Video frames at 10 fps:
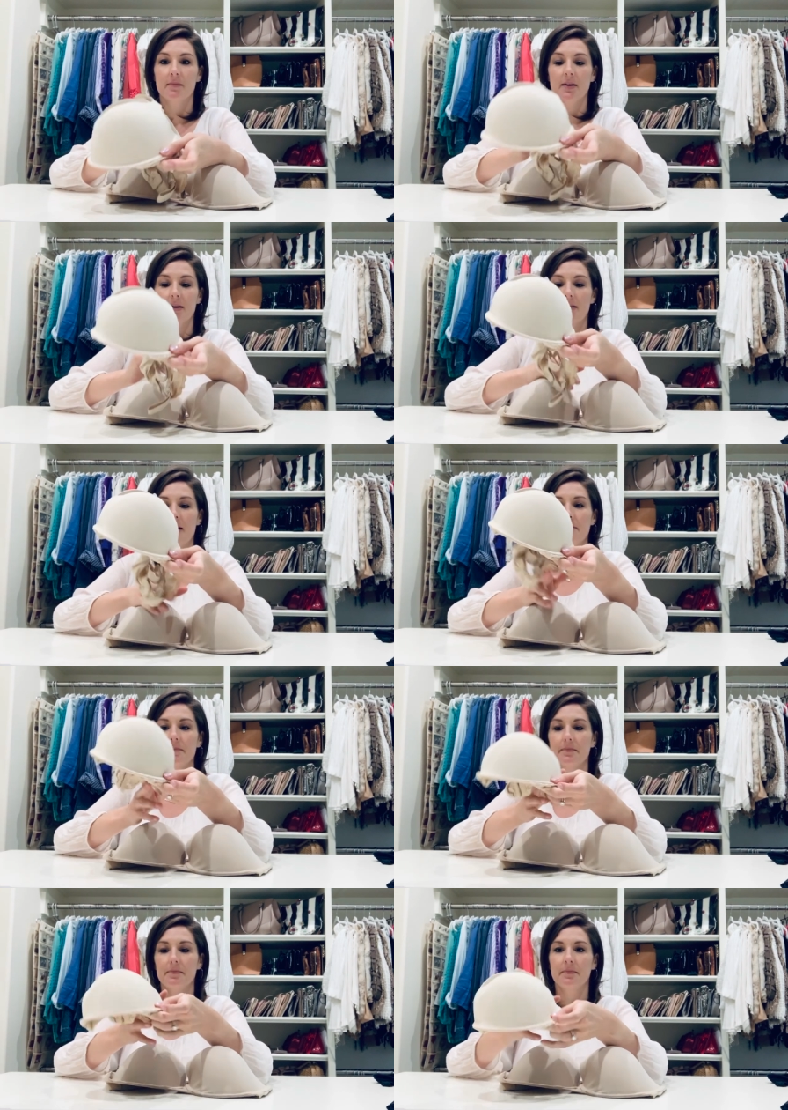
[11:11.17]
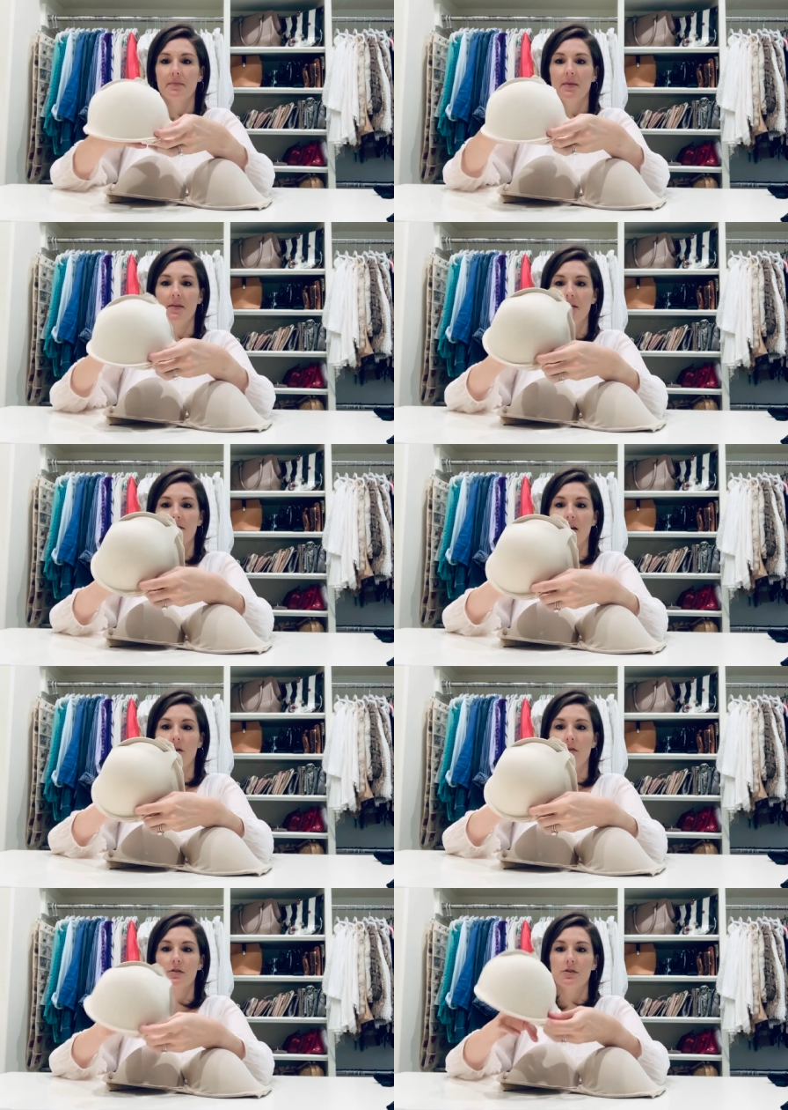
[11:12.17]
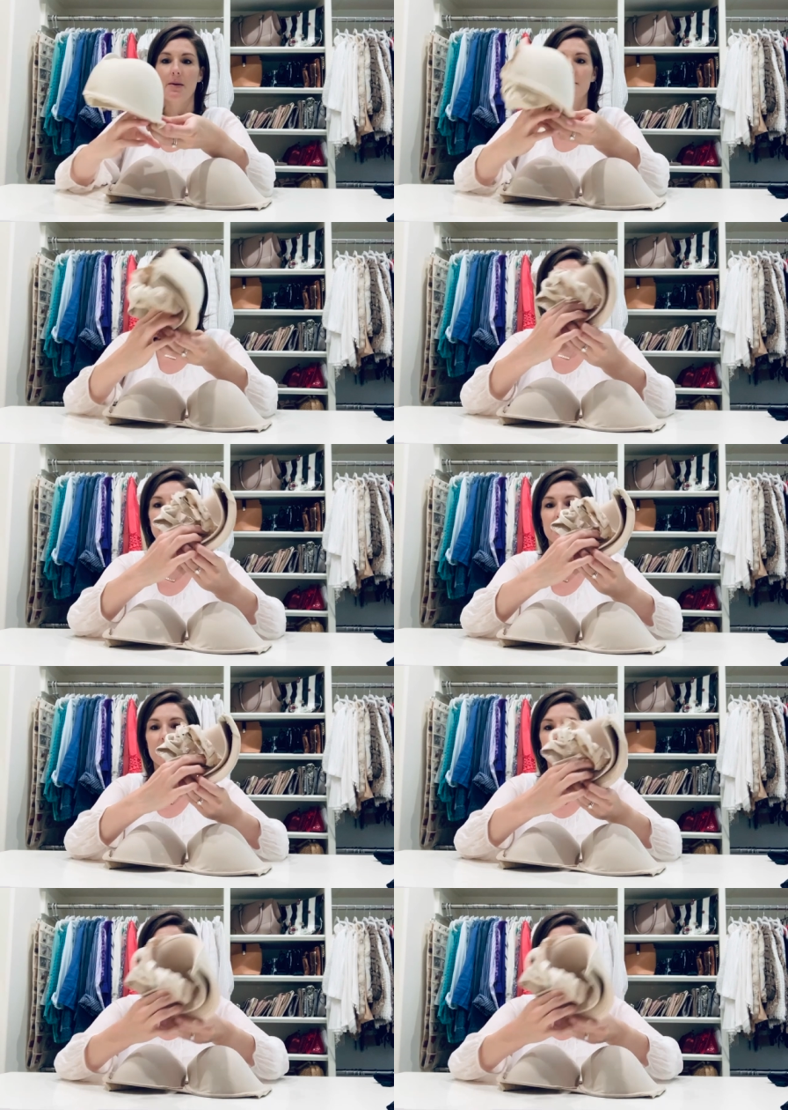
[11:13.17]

like that and then tuck all the straps underneath it.